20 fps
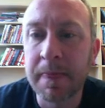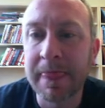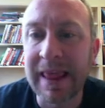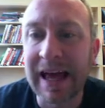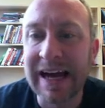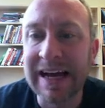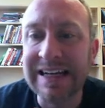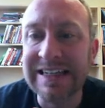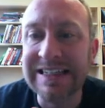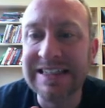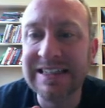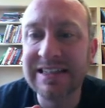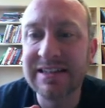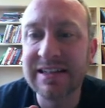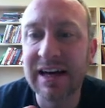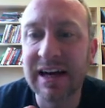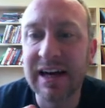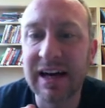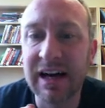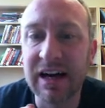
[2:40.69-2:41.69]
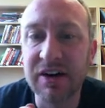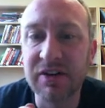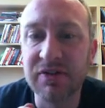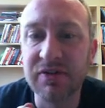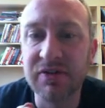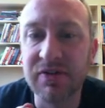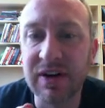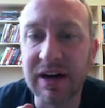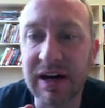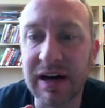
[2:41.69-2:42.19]
I need to have
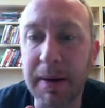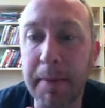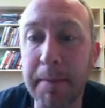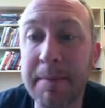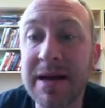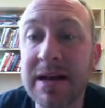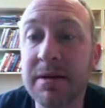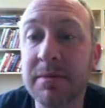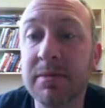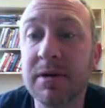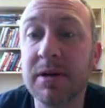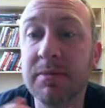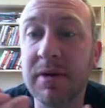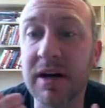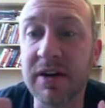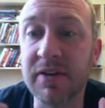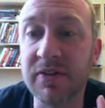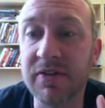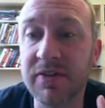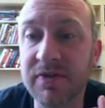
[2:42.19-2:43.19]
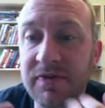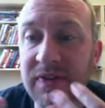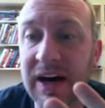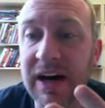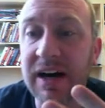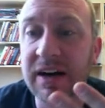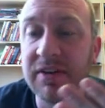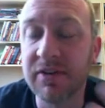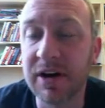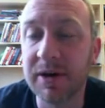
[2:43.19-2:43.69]
uh, a minimum of
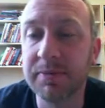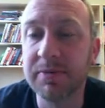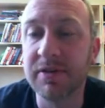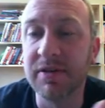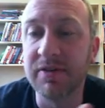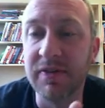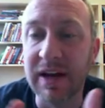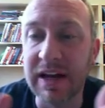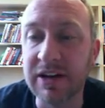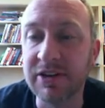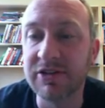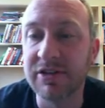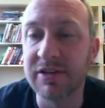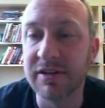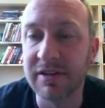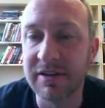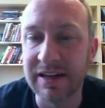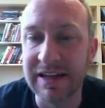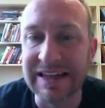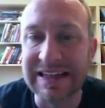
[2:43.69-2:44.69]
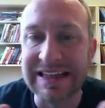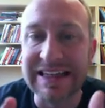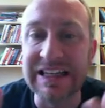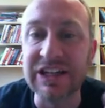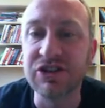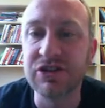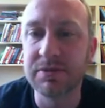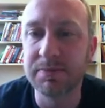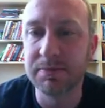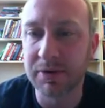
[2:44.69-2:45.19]
five observations in
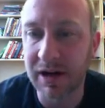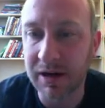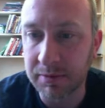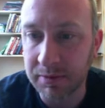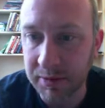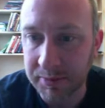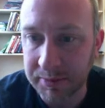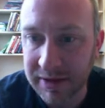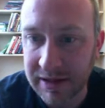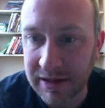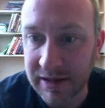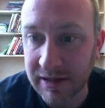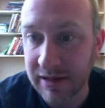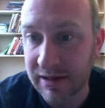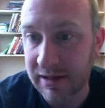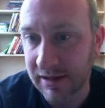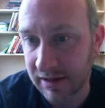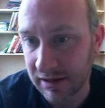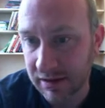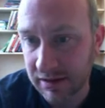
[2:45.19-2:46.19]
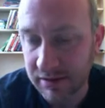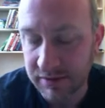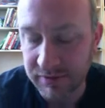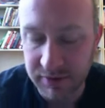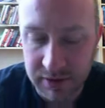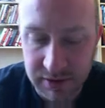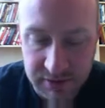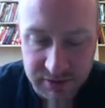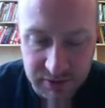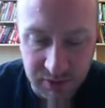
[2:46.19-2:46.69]
each probability
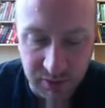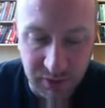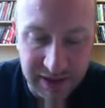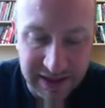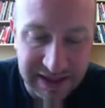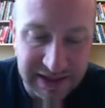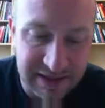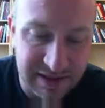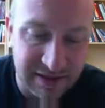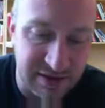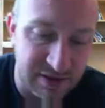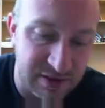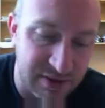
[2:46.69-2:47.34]
interval. So what I can do